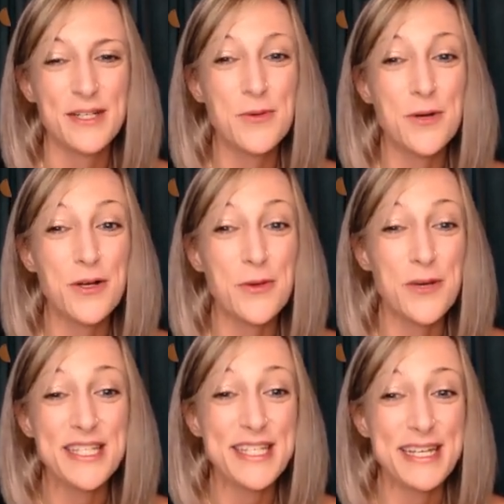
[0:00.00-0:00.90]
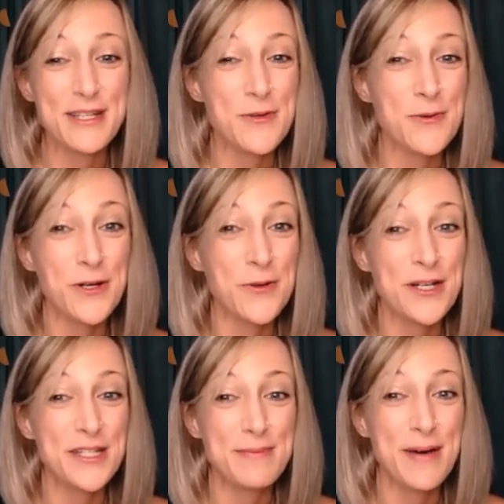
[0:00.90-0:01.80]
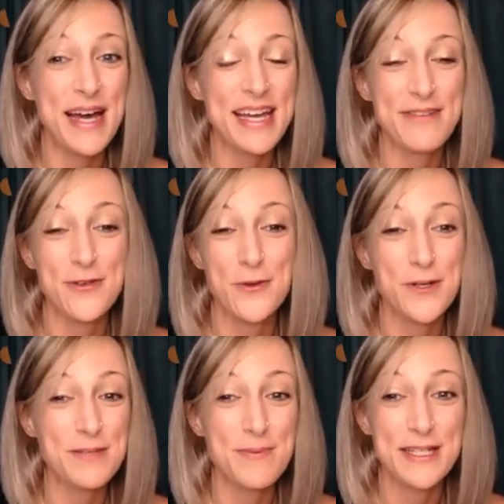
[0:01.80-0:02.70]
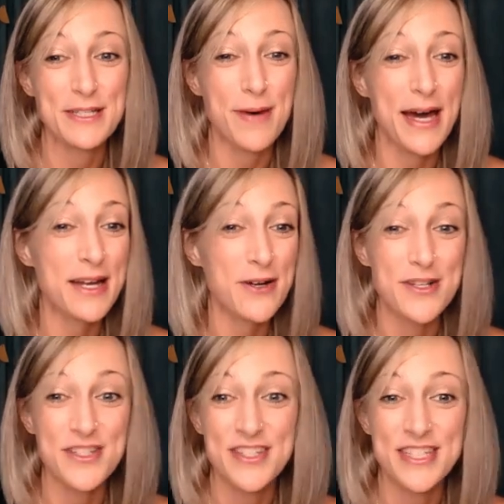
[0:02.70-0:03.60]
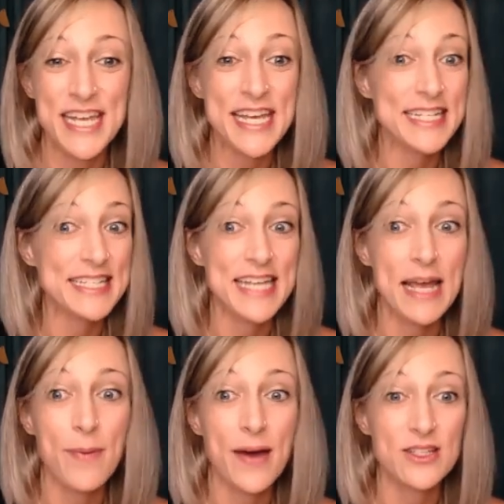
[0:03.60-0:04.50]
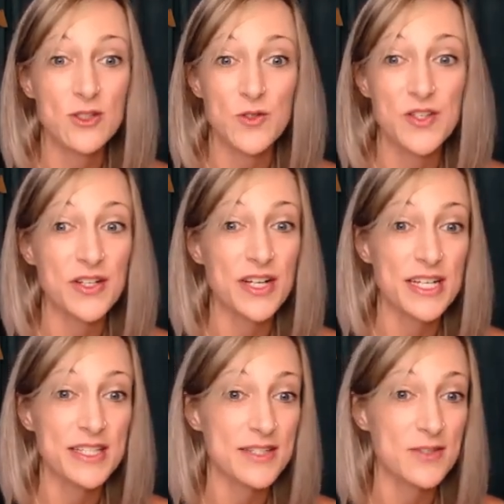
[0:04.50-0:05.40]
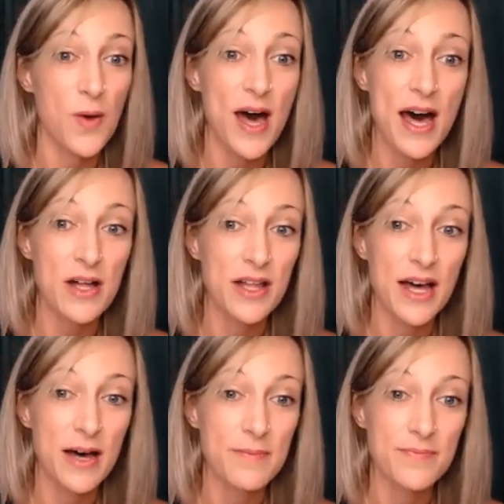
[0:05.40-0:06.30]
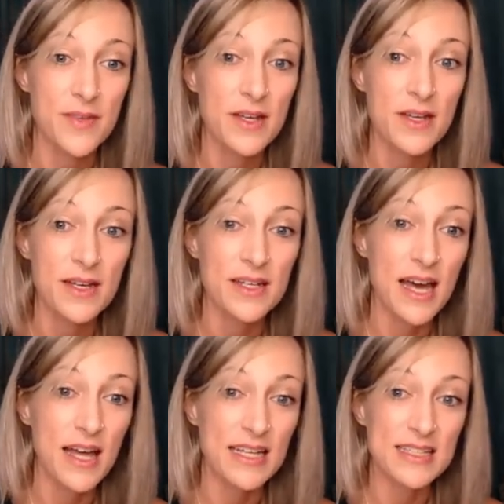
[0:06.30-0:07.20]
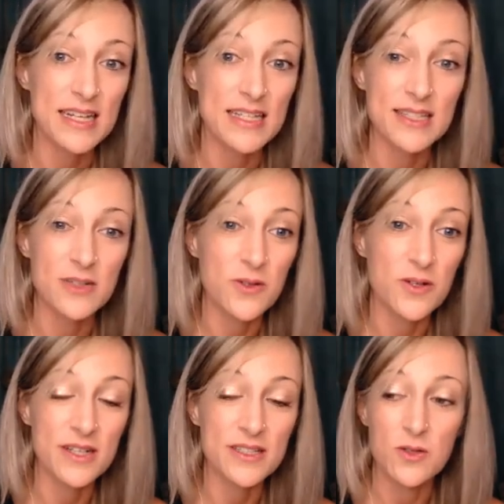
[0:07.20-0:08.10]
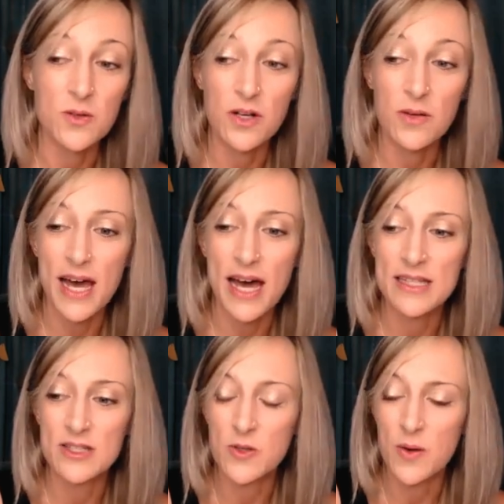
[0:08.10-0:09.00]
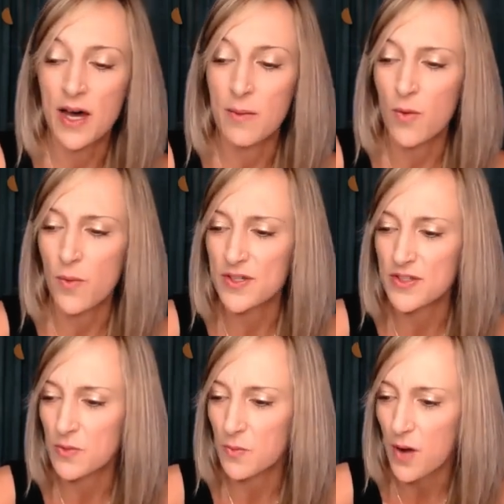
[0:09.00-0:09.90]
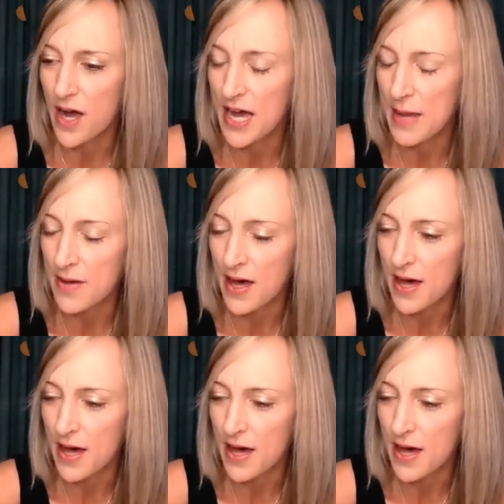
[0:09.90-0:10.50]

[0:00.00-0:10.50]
You were anointed. Well. You were anointed if you're anointed by a spider or a snake. Yeah, snake bites are serious as well. Like I said, as little girl, we had to. What was the rhyme?